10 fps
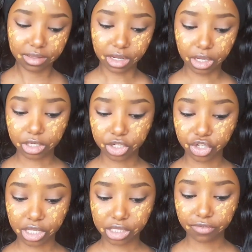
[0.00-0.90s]
the
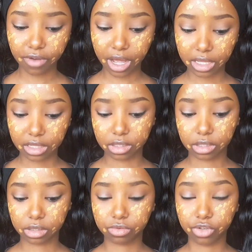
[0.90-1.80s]
transfer
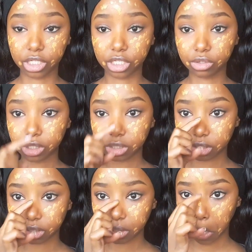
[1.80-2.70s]
is
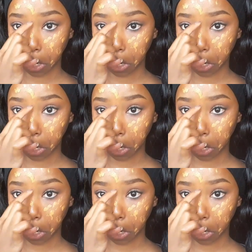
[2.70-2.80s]
reduced.